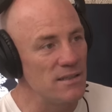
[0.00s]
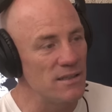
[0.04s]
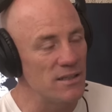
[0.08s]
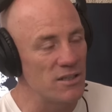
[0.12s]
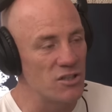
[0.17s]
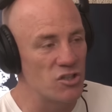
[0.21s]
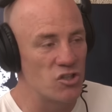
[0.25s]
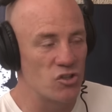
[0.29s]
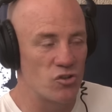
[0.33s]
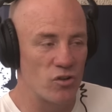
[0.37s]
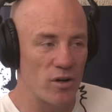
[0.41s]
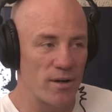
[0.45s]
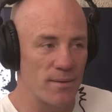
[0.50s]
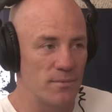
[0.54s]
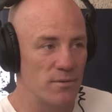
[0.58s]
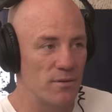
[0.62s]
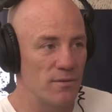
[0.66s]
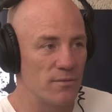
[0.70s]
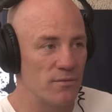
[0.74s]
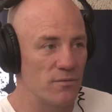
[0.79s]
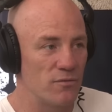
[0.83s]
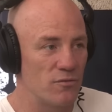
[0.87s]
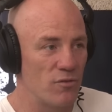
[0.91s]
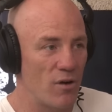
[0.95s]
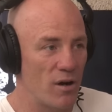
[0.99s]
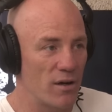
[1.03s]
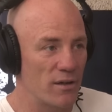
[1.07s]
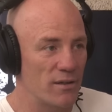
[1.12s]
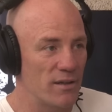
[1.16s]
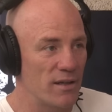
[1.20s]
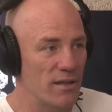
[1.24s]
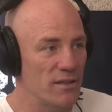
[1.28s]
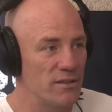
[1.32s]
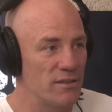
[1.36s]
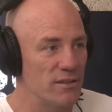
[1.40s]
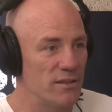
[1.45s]
the extremes of
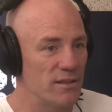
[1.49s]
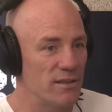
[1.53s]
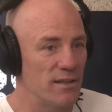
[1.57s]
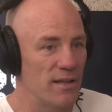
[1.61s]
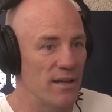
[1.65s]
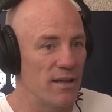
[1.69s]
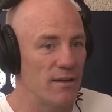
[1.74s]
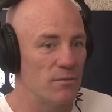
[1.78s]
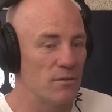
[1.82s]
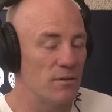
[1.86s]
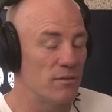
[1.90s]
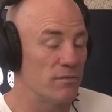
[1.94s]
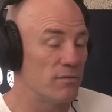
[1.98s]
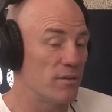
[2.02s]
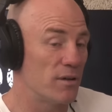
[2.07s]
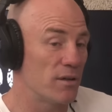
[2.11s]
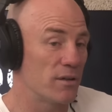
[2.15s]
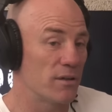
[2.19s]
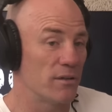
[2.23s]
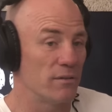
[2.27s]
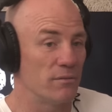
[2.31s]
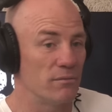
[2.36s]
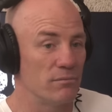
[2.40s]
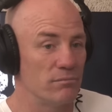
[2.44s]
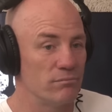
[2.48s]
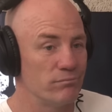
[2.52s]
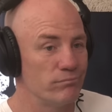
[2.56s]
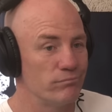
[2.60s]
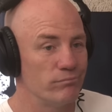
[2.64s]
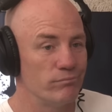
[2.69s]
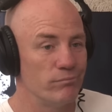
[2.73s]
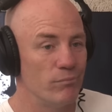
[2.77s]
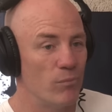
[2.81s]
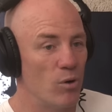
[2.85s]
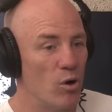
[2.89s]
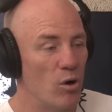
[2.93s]
addiction in there were fucking
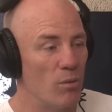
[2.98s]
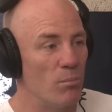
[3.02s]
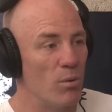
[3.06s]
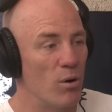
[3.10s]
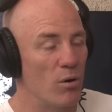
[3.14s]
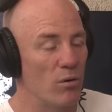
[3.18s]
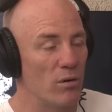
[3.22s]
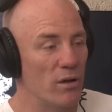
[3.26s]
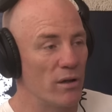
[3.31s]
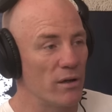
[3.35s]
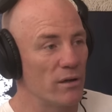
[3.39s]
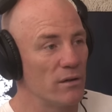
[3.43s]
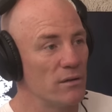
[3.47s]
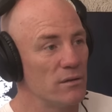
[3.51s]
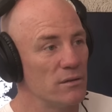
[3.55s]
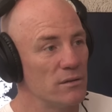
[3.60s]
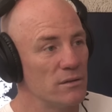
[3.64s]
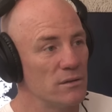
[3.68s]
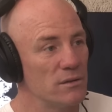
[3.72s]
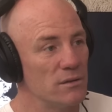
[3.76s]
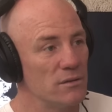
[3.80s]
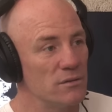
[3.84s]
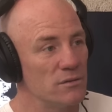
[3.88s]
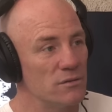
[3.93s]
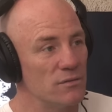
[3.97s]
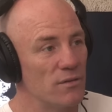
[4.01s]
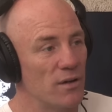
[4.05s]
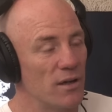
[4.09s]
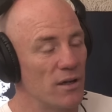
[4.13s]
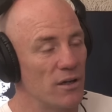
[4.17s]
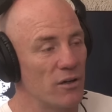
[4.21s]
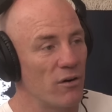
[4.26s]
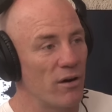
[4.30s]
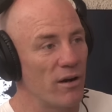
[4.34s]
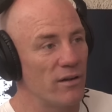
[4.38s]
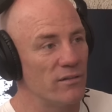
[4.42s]
mind-boggling. It was
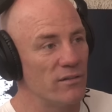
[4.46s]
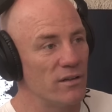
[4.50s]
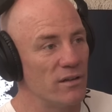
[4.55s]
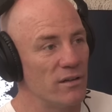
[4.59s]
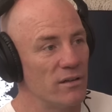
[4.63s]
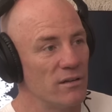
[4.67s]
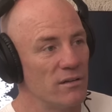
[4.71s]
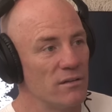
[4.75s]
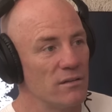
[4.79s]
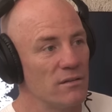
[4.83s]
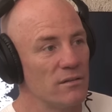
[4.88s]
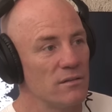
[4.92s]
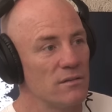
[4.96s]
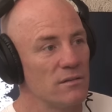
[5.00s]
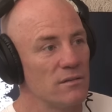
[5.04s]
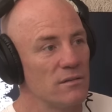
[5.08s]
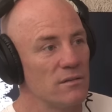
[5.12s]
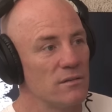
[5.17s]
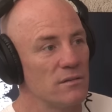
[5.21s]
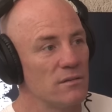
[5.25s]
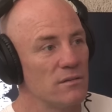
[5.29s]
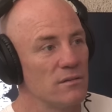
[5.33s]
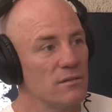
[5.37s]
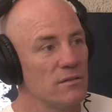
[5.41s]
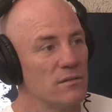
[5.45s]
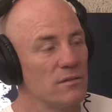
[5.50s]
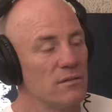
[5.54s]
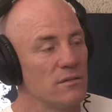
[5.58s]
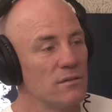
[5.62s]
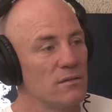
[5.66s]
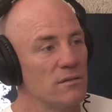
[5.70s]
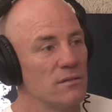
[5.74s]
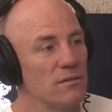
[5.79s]
fucking crazy. Right.